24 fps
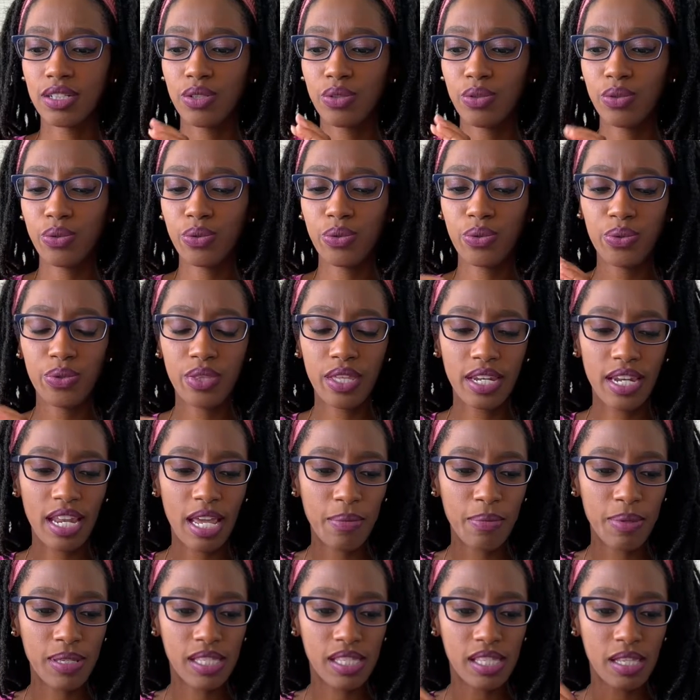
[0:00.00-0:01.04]
the
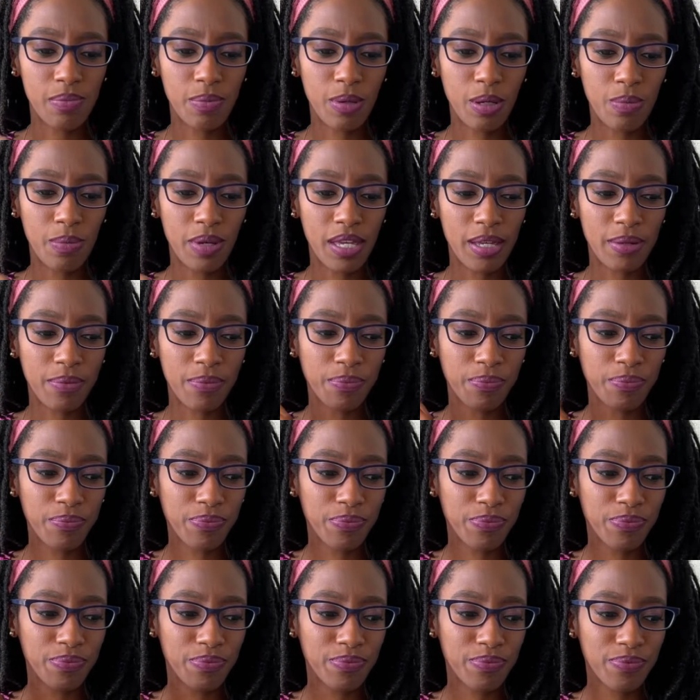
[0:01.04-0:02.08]
name is slipping me.
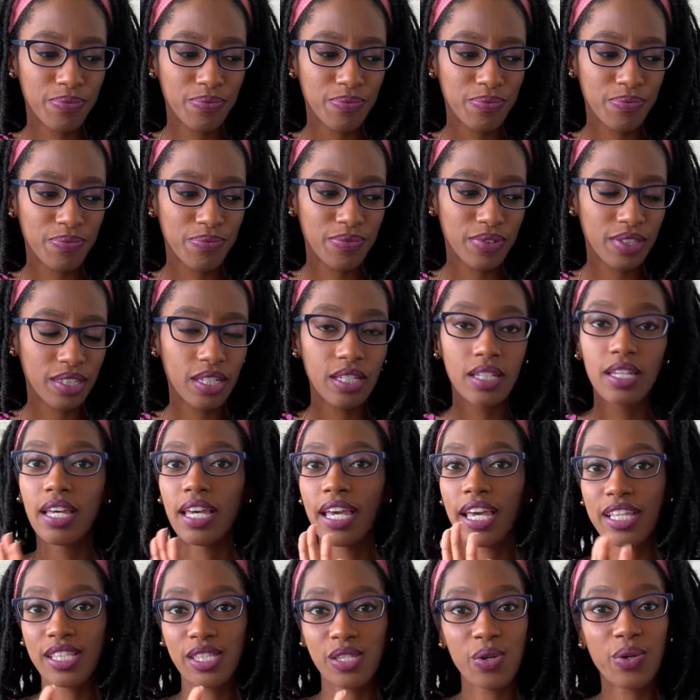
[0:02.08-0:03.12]

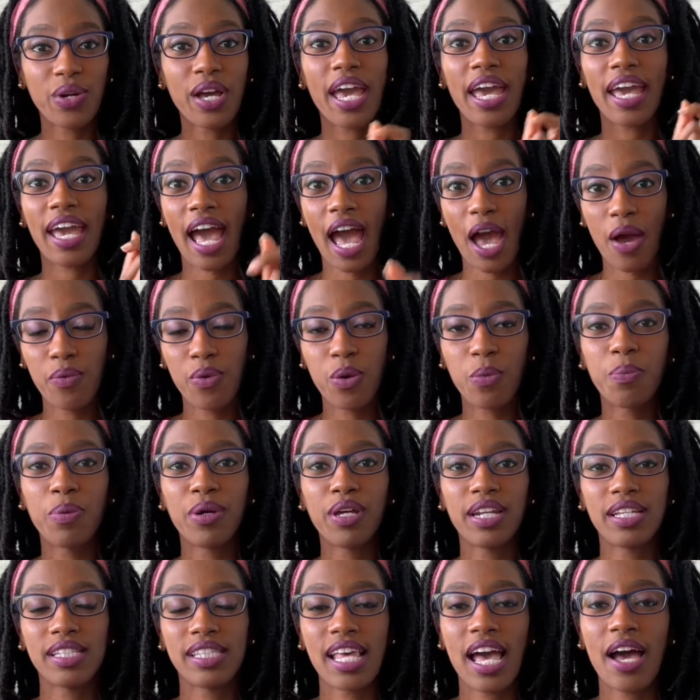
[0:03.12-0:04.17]
It's okay. I will put
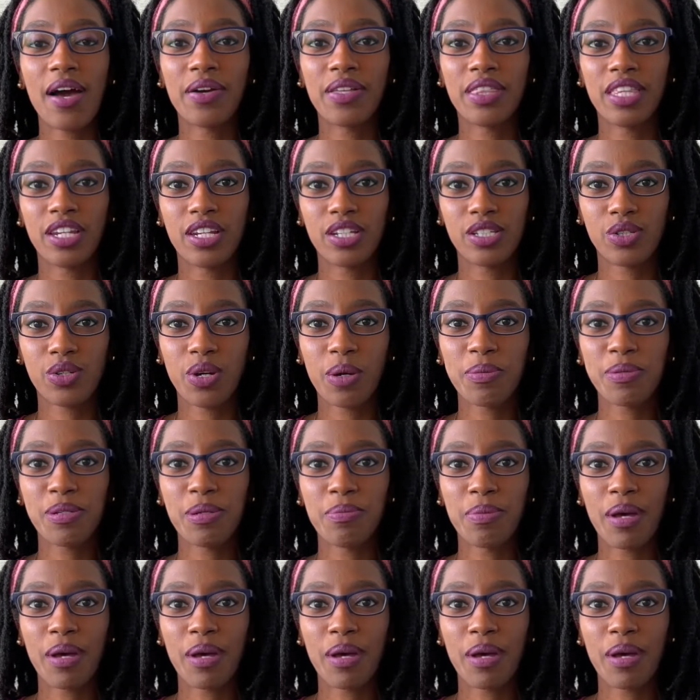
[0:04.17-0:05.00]
it down in the description